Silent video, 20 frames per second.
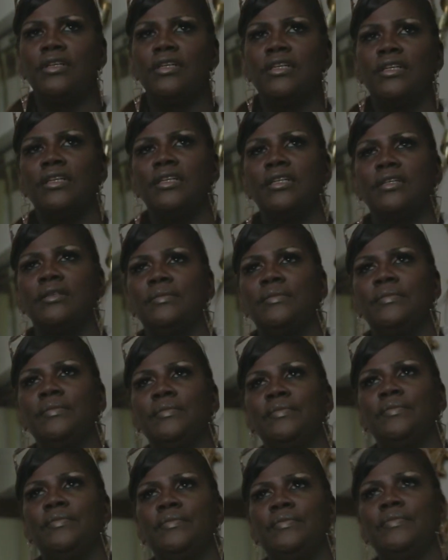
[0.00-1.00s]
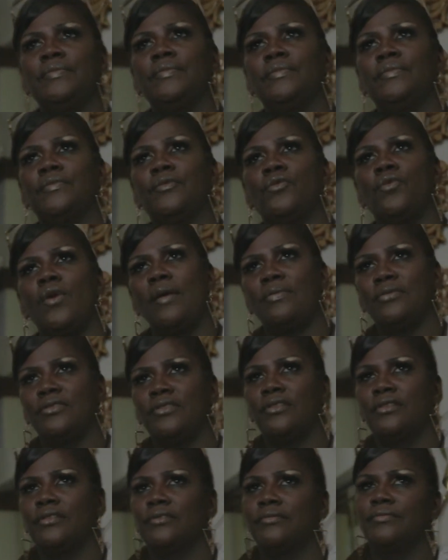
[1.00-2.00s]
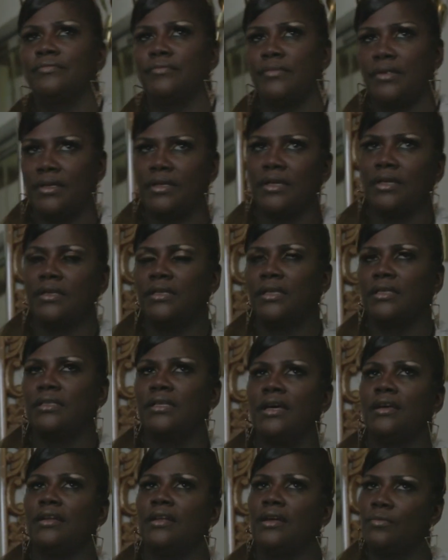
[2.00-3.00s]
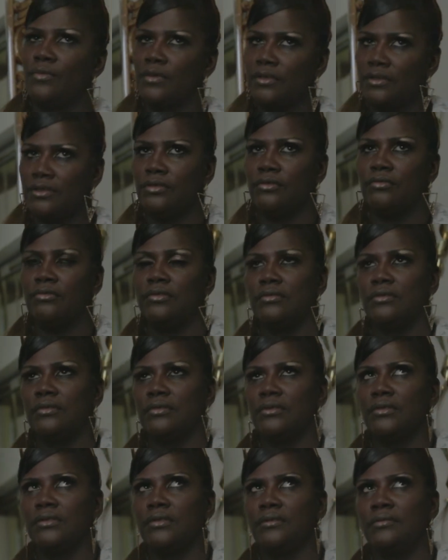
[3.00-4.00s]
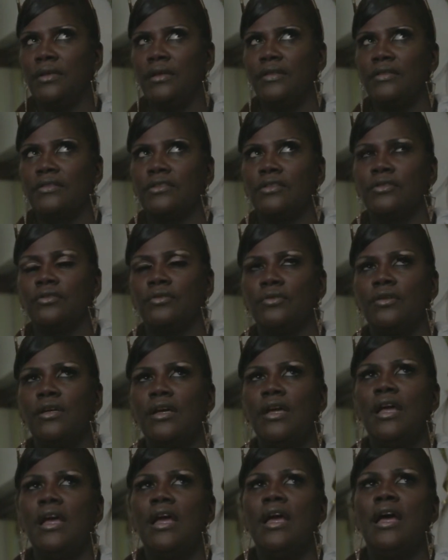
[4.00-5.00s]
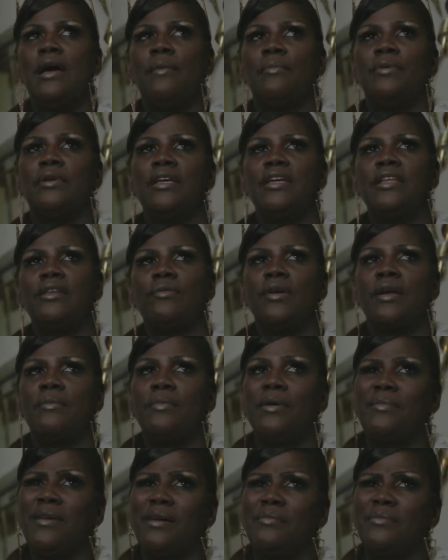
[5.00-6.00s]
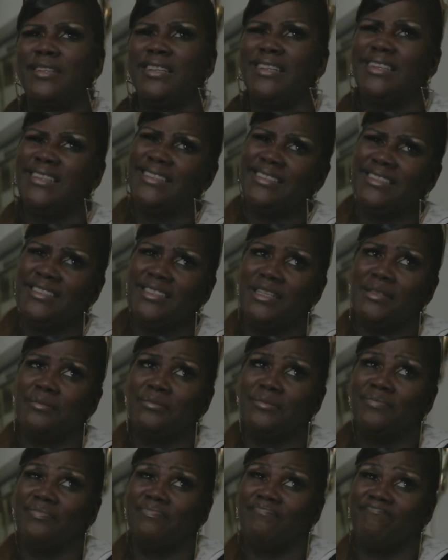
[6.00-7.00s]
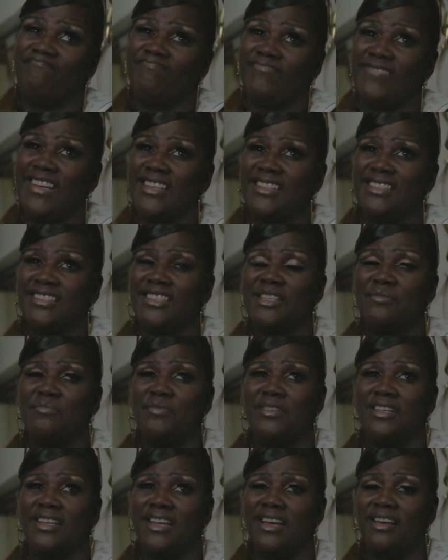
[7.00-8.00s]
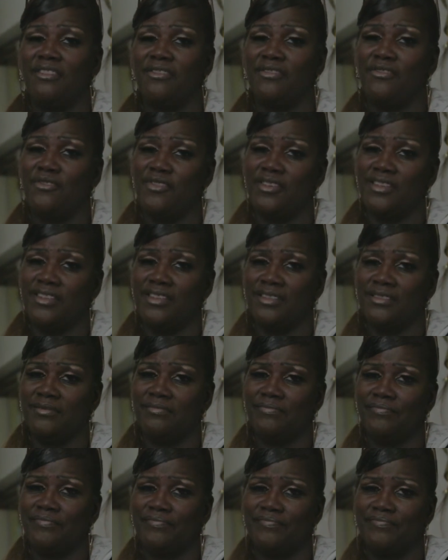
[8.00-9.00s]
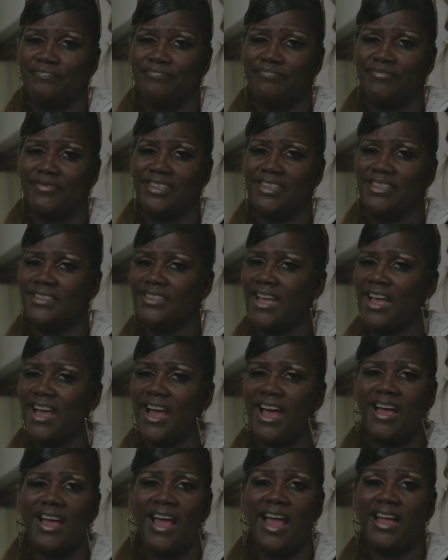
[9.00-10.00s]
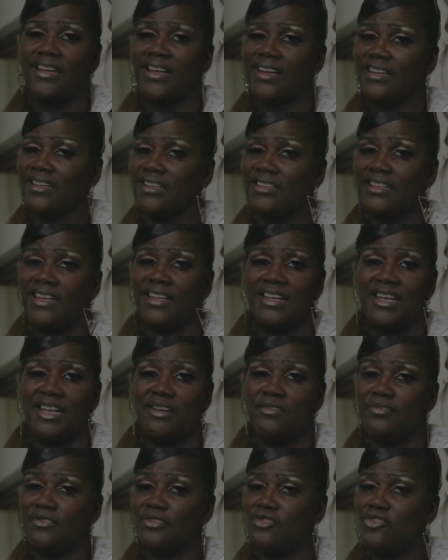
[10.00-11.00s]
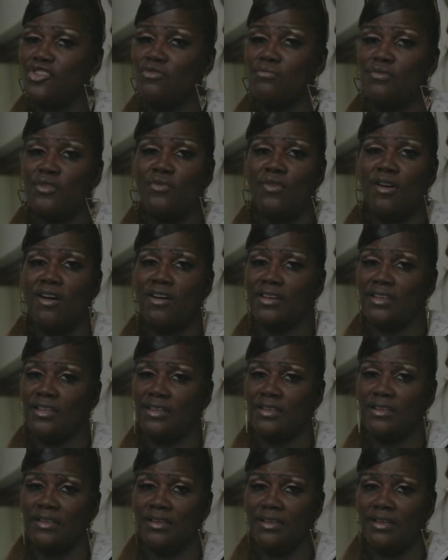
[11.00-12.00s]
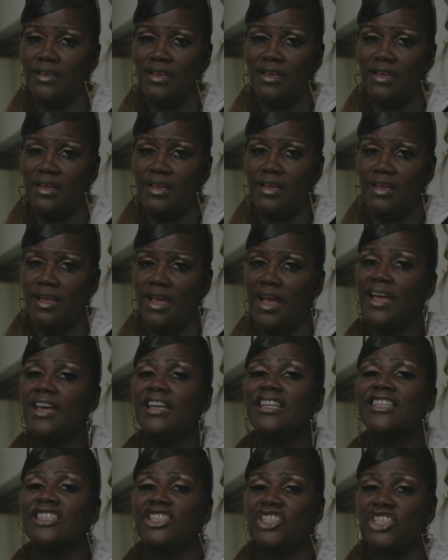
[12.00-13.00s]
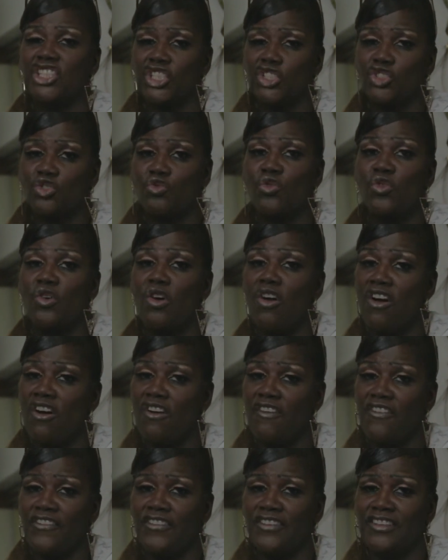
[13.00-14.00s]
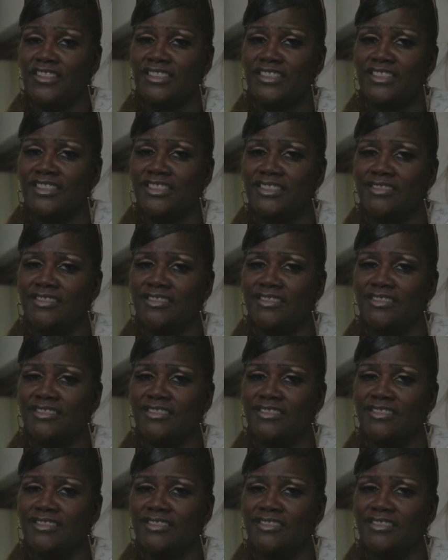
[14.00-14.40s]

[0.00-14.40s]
um, Webster. I got kicked out. I went to uh, another school. But anyway, my mama ended up had to send me to California. Because I, I got kicked out of every school in Milwaukee. I had a central office.